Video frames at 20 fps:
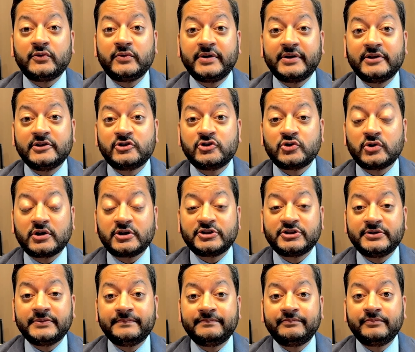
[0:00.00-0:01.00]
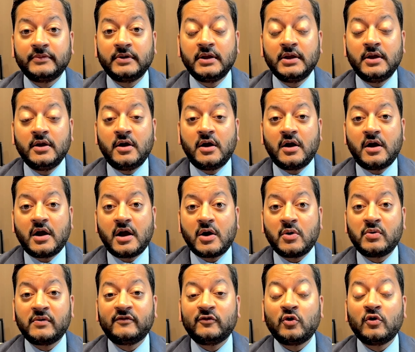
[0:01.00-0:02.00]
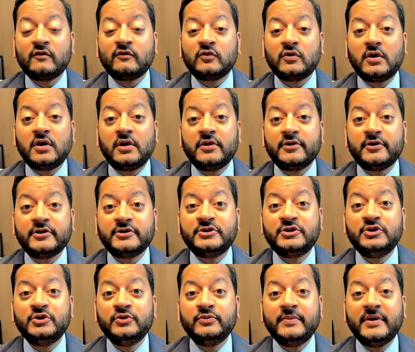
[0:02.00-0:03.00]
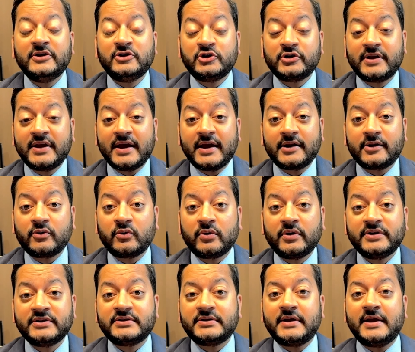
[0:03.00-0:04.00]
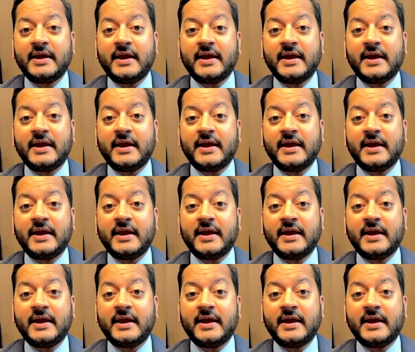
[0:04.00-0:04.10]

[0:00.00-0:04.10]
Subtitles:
reconstruction. However, overall, there are two major categories: